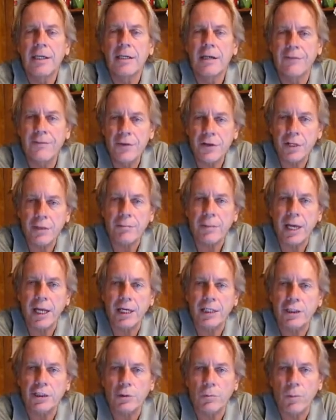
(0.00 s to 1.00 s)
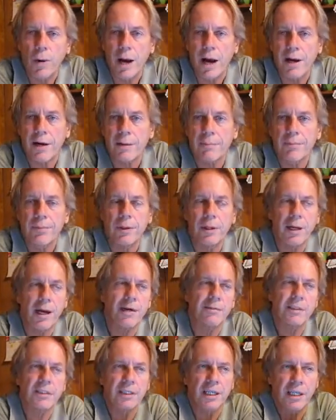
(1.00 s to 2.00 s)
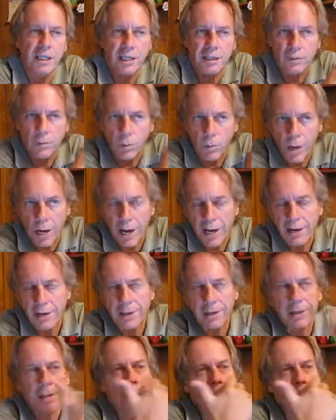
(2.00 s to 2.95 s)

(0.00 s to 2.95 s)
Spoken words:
If you can manage your water, put larvicide on the water,